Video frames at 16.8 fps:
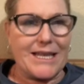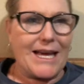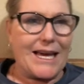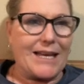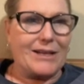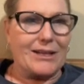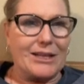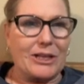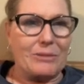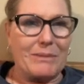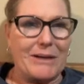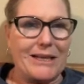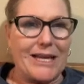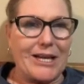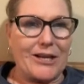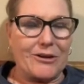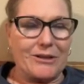that a little bit
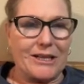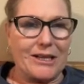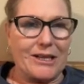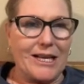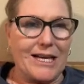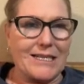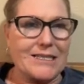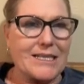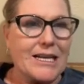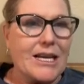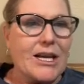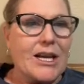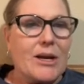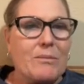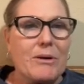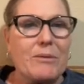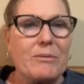later in the class.
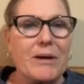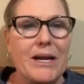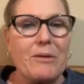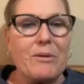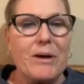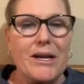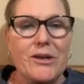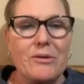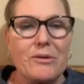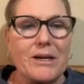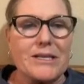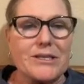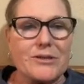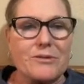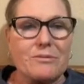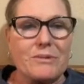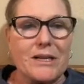But what I want you guys
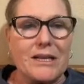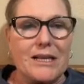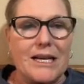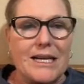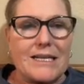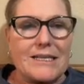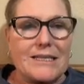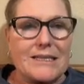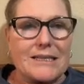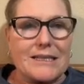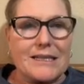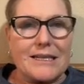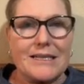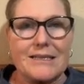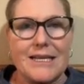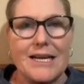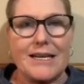to realize
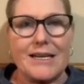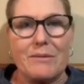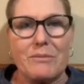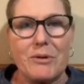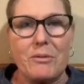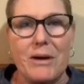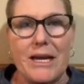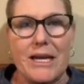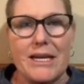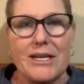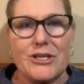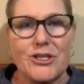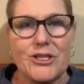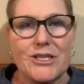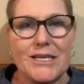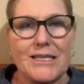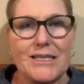is that, number one,
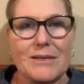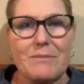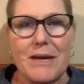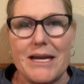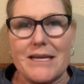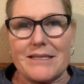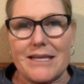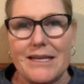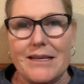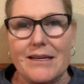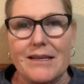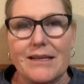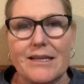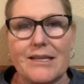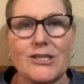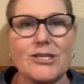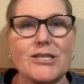she's amazing.
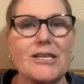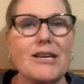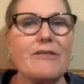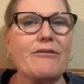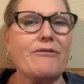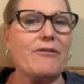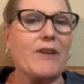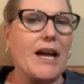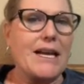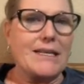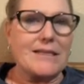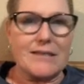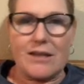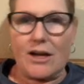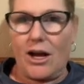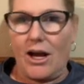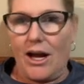She
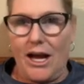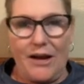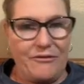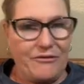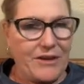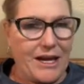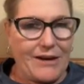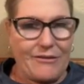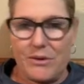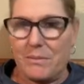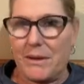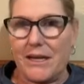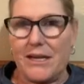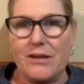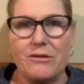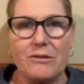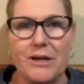fights off
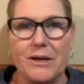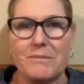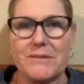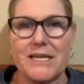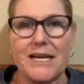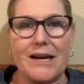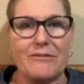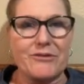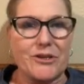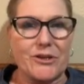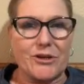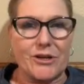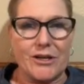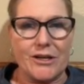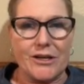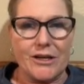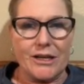everybody who comes after
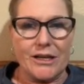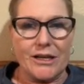her,